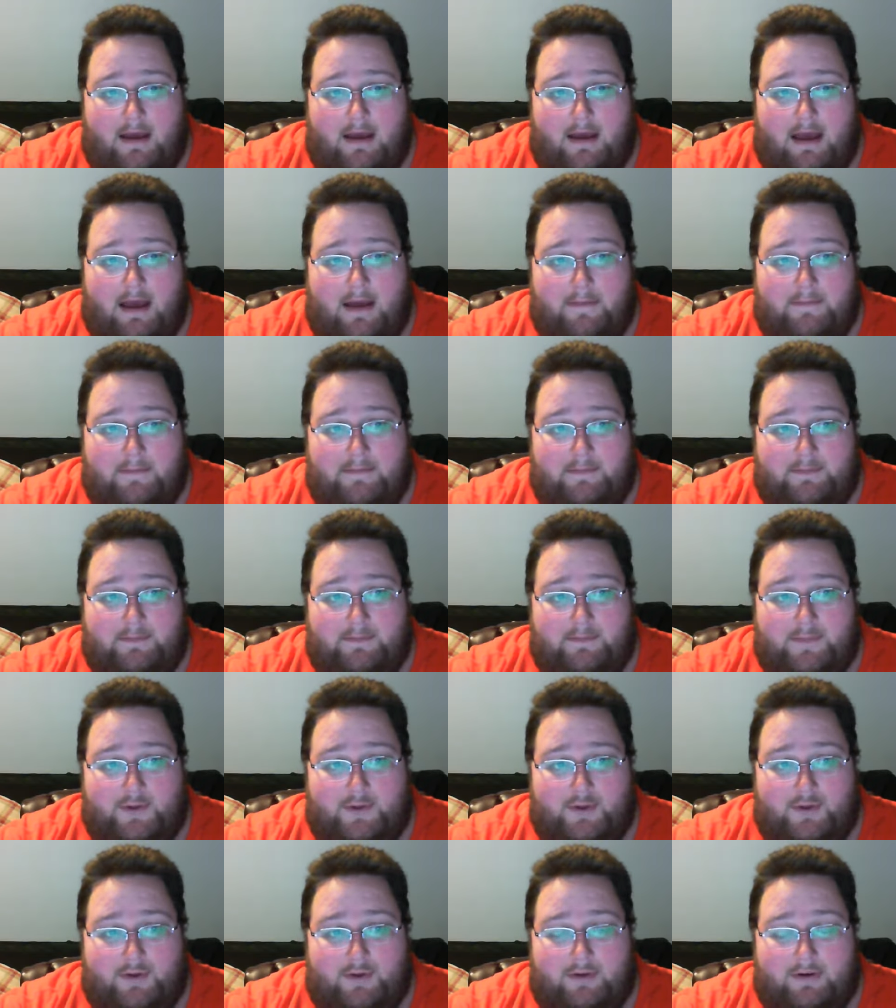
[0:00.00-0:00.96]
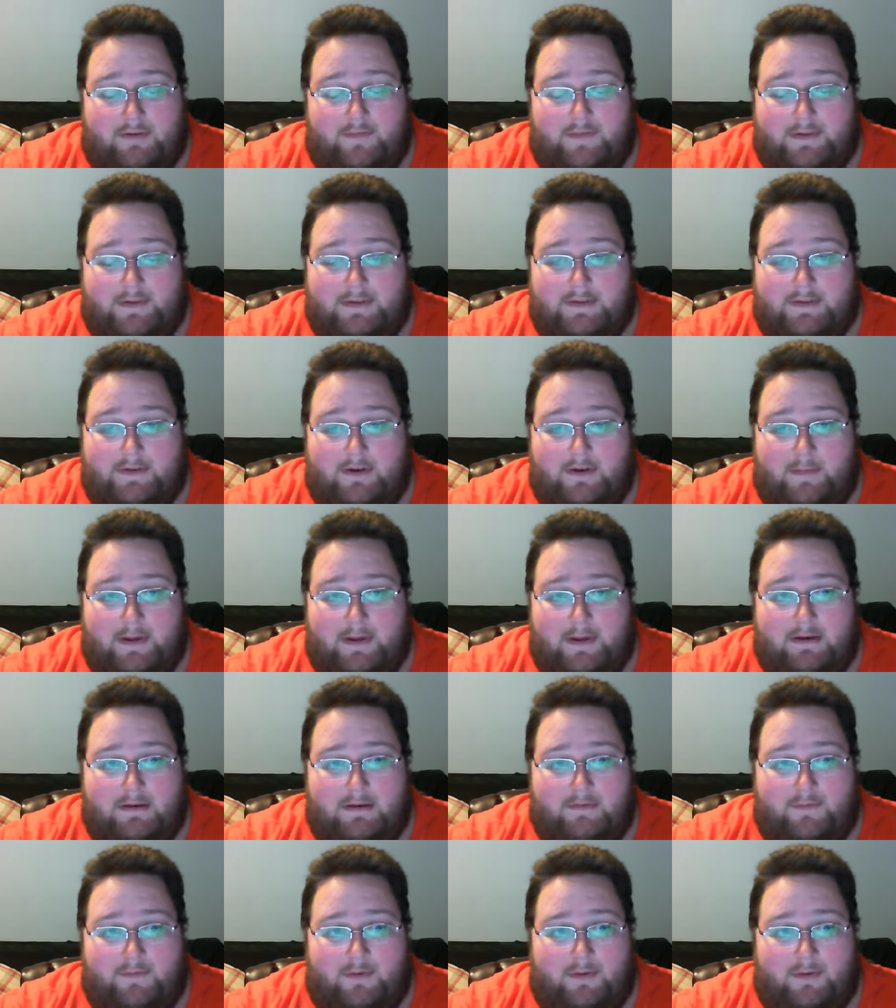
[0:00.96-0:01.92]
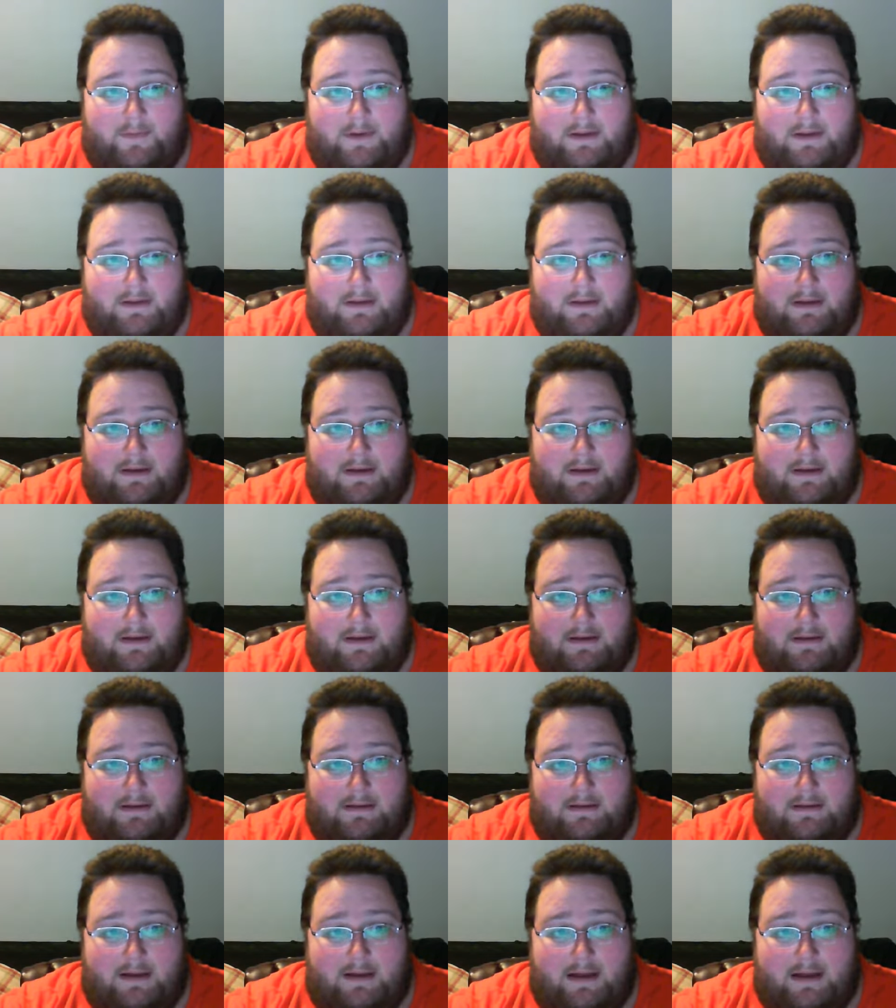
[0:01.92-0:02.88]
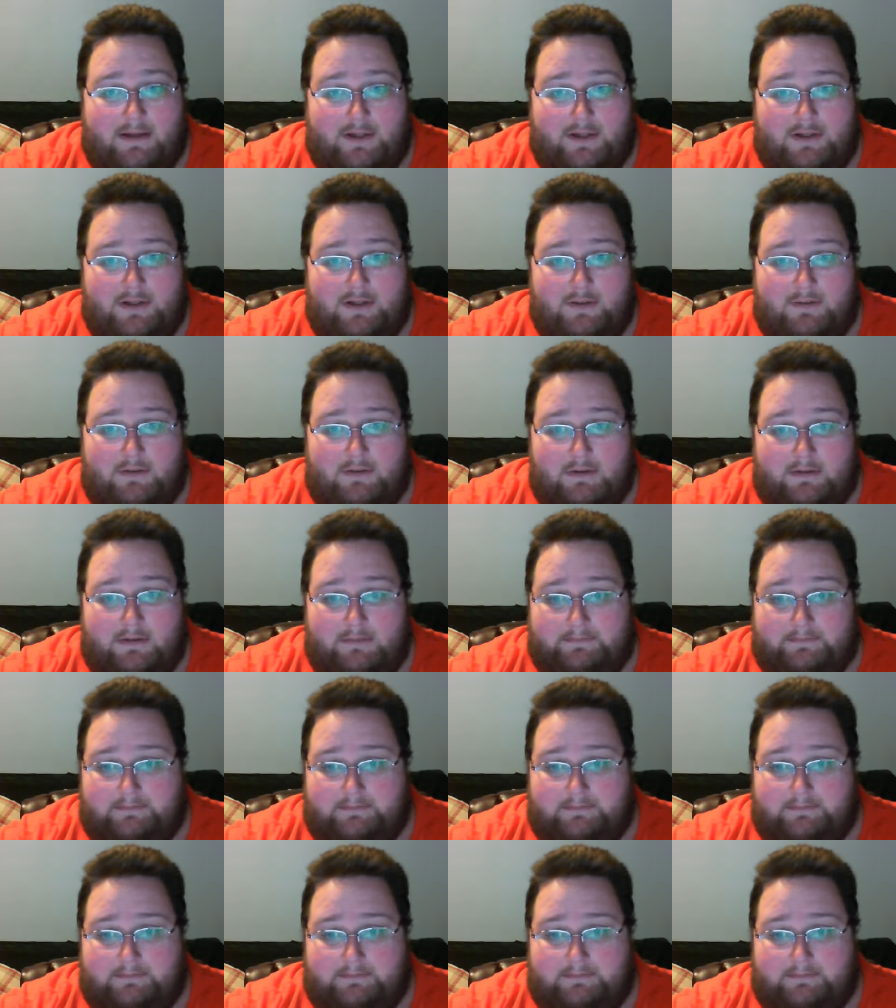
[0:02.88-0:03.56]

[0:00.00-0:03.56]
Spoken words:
I'm sure if it's going to be good for me, then I should do it.